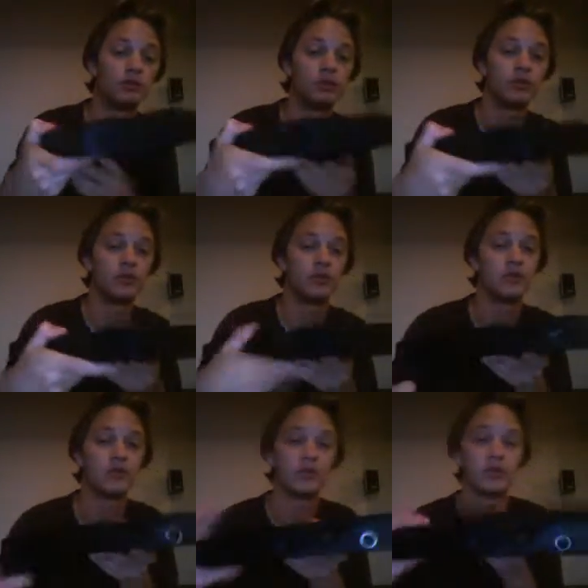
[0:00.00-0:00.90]
Pretty
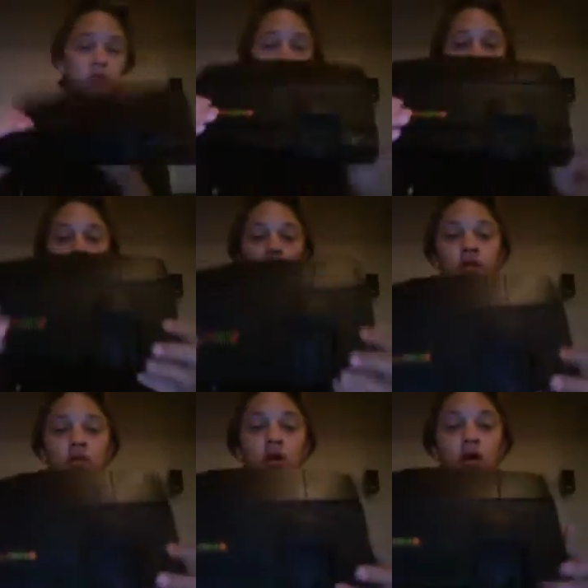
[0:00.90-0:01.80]
basic. It's really nice
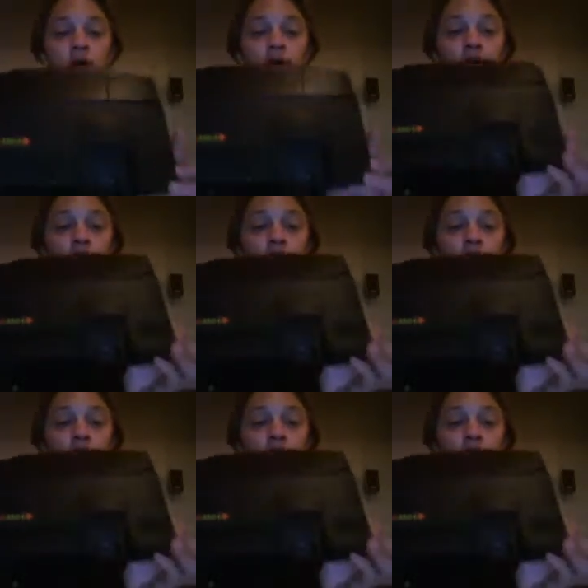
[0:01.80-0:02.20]
though. I really